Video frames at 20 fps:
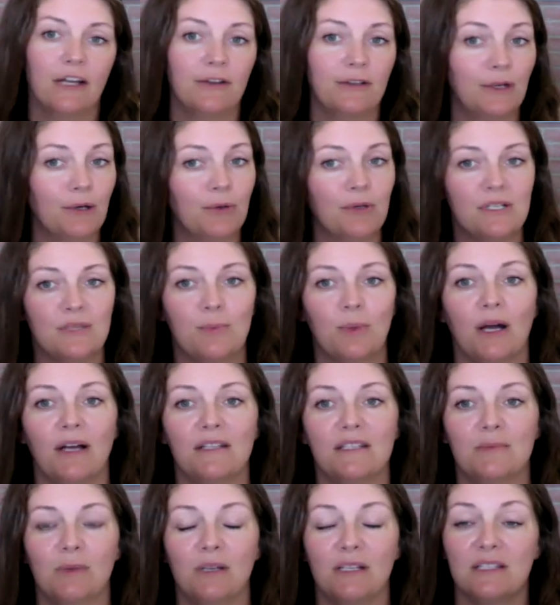a no
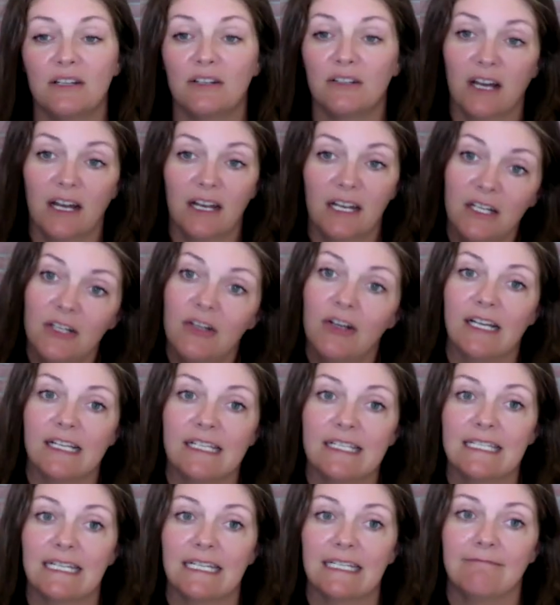response means they're not
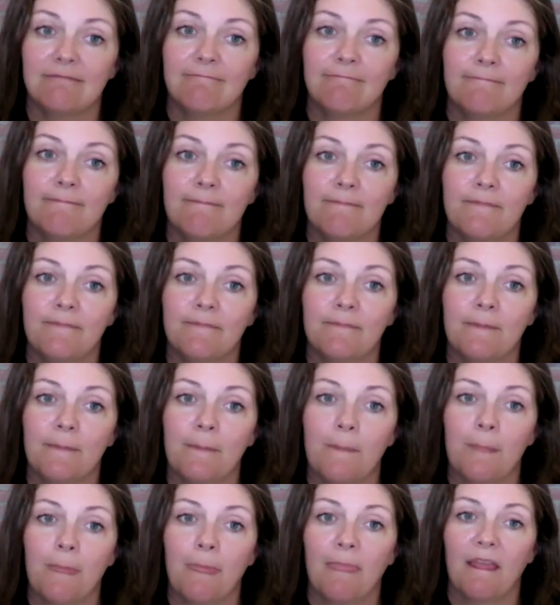interested.
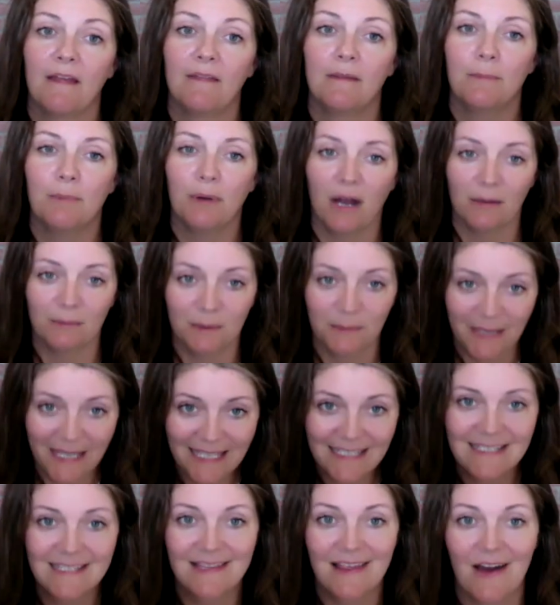The problem
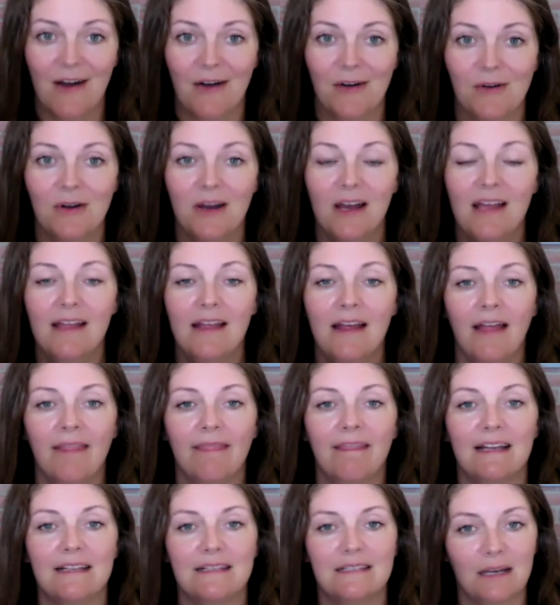is, though,
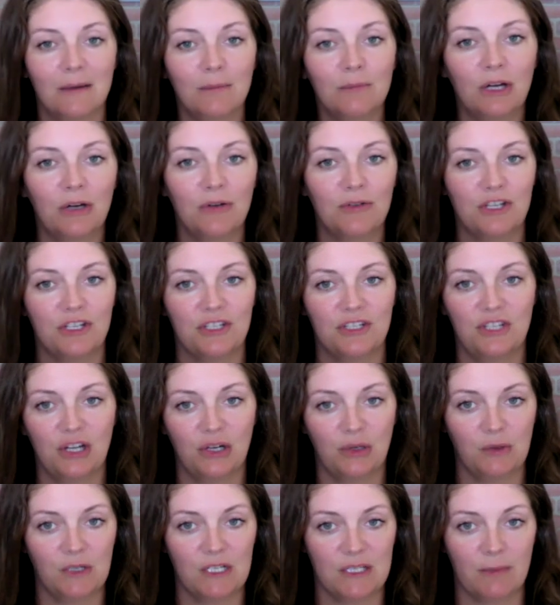that some coaches
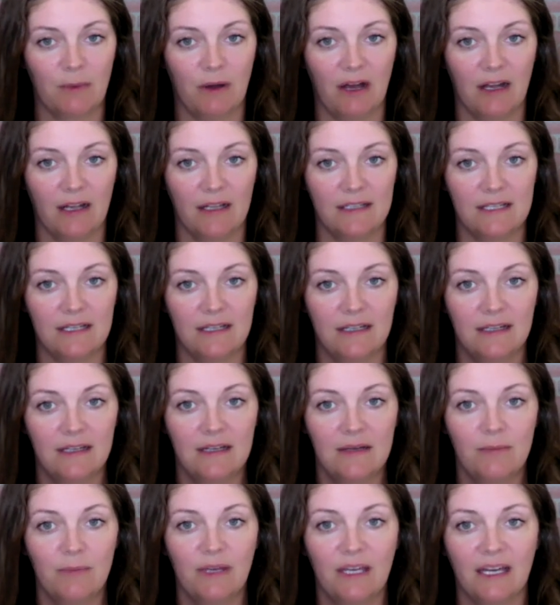don't respond
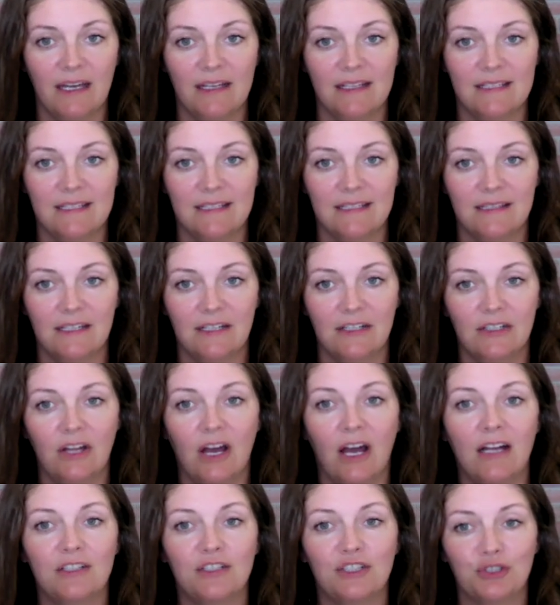because they're
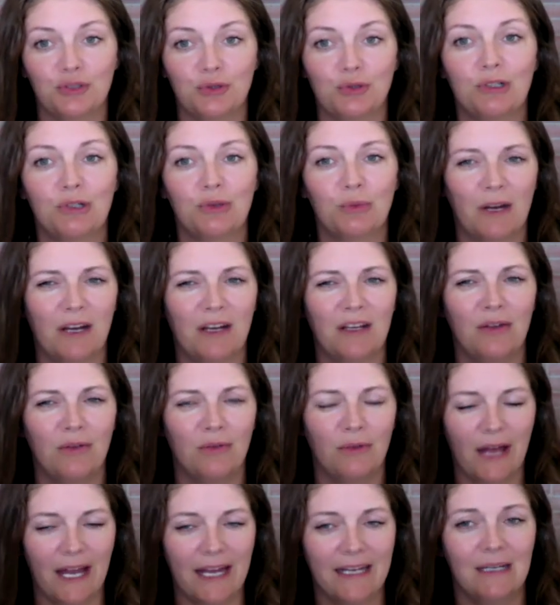not sure where you
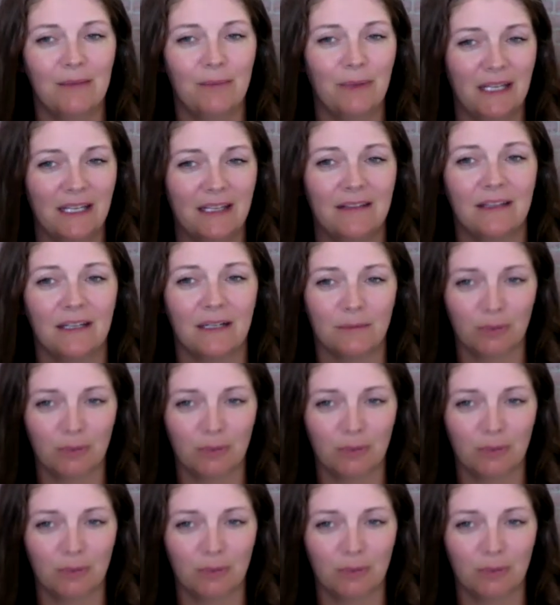line up in their